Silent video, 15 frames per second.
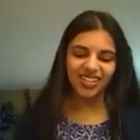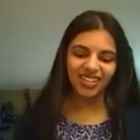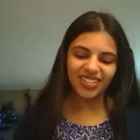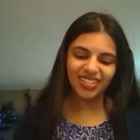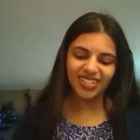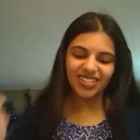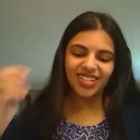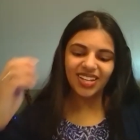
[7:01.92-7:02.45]

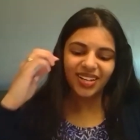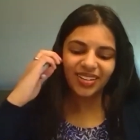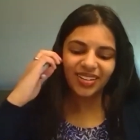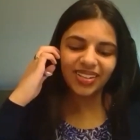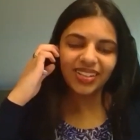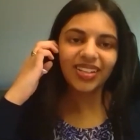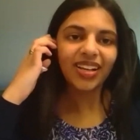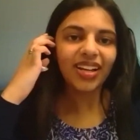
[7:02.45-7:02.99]
So,
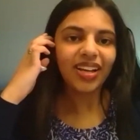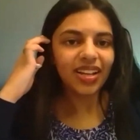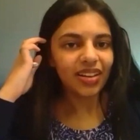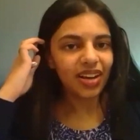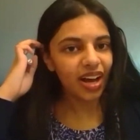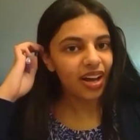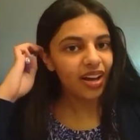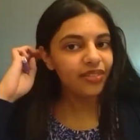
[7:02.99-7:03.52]

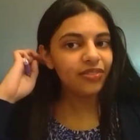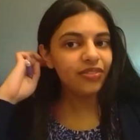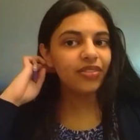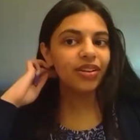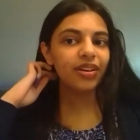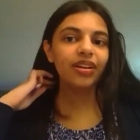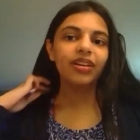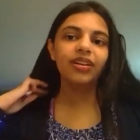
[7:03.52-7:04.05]

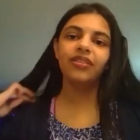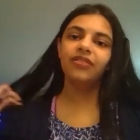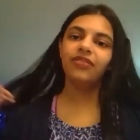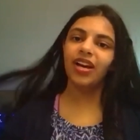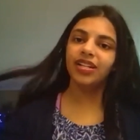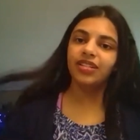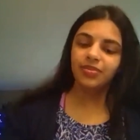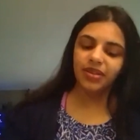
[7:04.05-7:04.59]
for
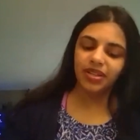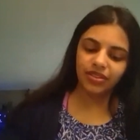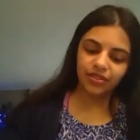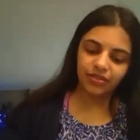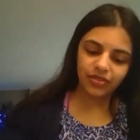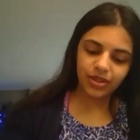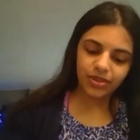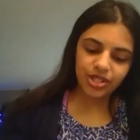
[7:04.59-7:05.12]
Fatima in the
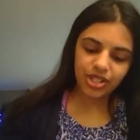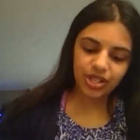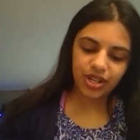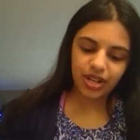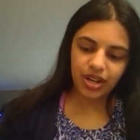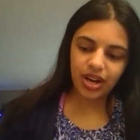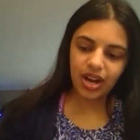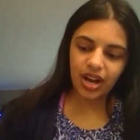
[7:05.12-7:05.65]

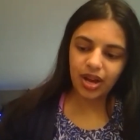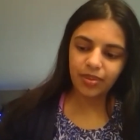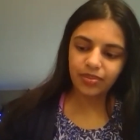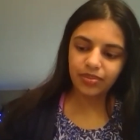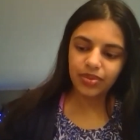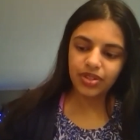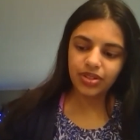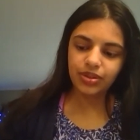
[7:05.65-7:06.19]
future,
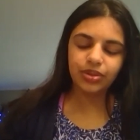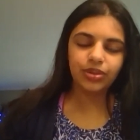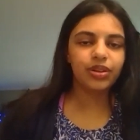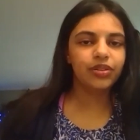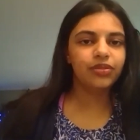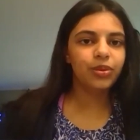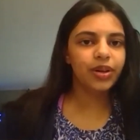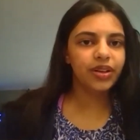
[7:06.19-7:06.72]
to
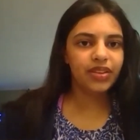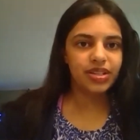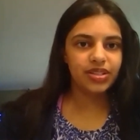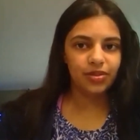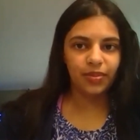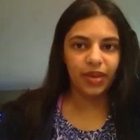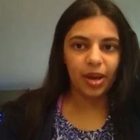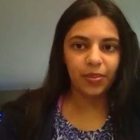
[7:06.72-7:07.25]
avoid this from
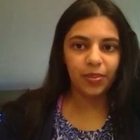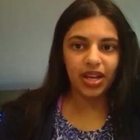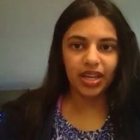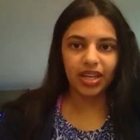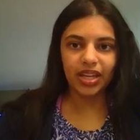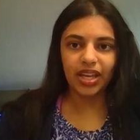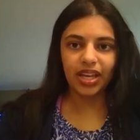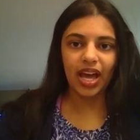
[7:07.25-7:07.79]
happening
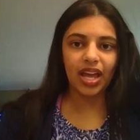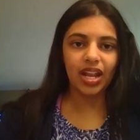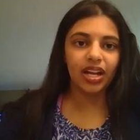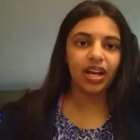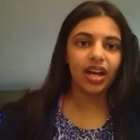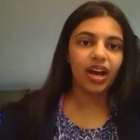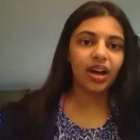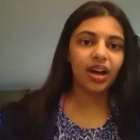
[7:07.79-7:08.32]
again,
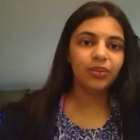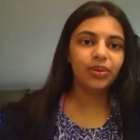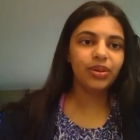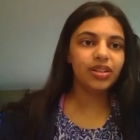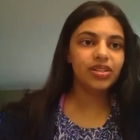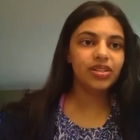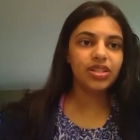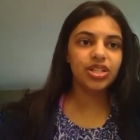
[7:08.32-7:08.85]
I
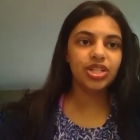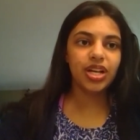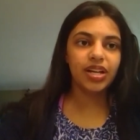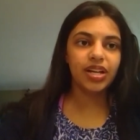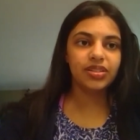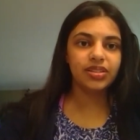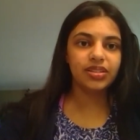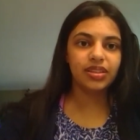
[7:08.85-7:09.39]
would
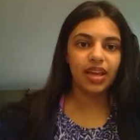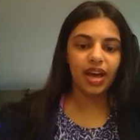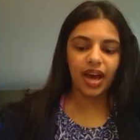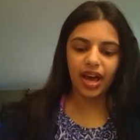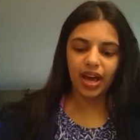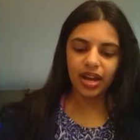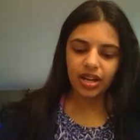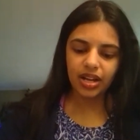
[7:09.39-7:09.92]
suggest
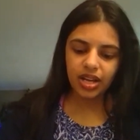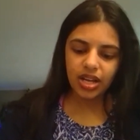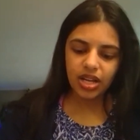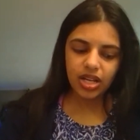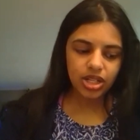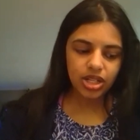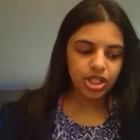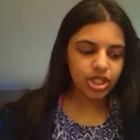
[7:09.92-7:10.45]
that
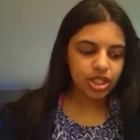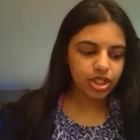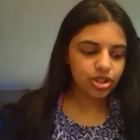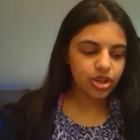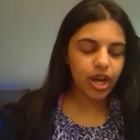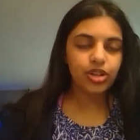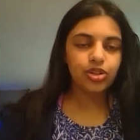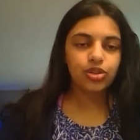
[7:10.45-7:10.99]
she
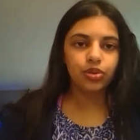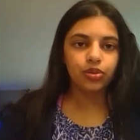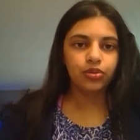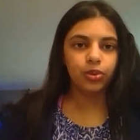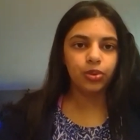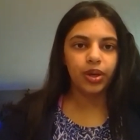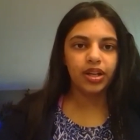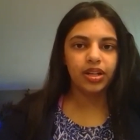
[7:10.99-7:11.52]
try to
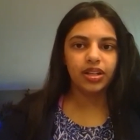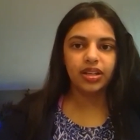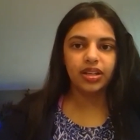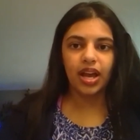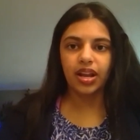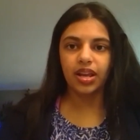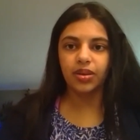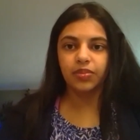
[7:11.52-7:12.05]
avoid
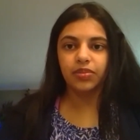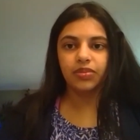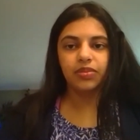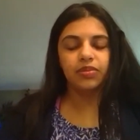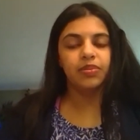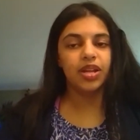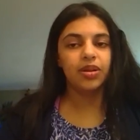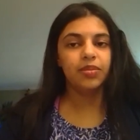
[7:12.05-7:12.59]
getting
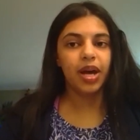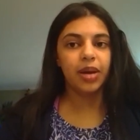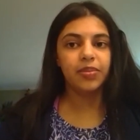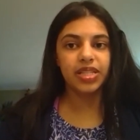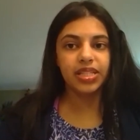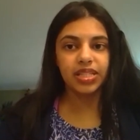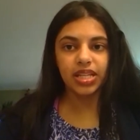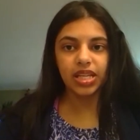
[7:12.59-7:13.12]
bitten by
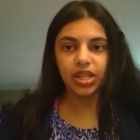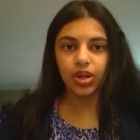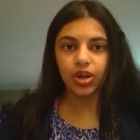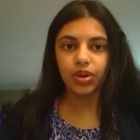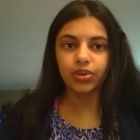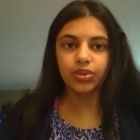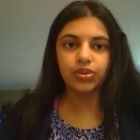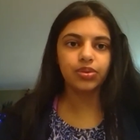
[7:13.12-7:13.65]

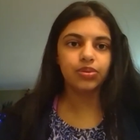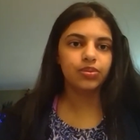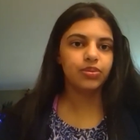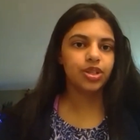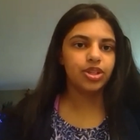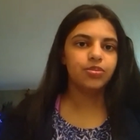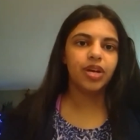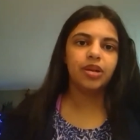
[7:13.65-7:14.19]
mosquitoes,
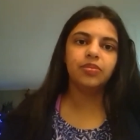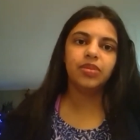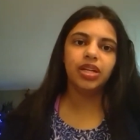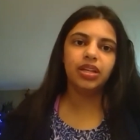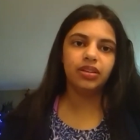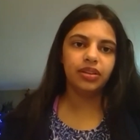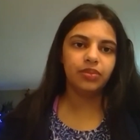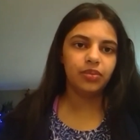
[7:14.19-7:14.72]
which might
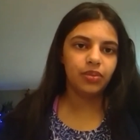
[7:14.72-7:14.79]
mean